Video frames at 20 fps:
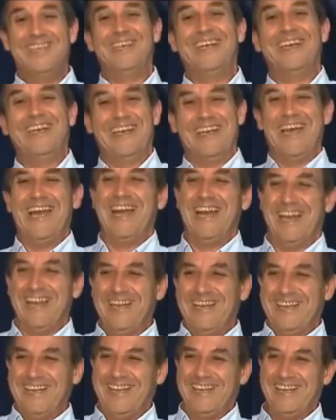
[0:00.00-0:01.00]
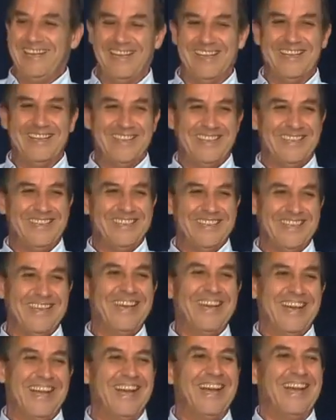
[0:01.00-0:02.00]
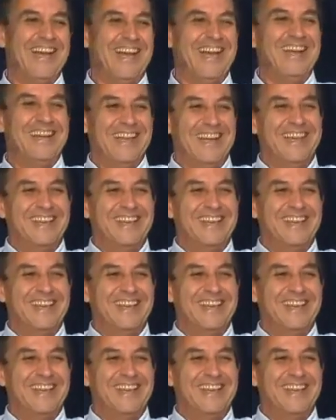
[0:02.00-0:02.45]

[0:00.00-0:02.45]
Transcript: To be fair to you.